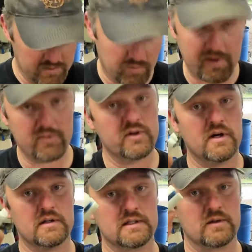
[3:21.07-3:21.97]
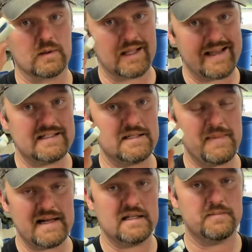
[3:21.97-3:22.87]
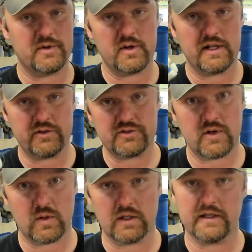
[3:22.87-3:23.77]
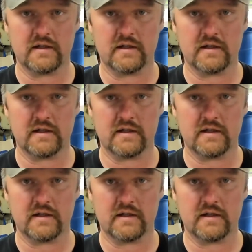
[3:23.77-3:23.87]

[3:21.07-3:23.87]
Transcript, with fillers: Remember though that they're light to medium duty use only.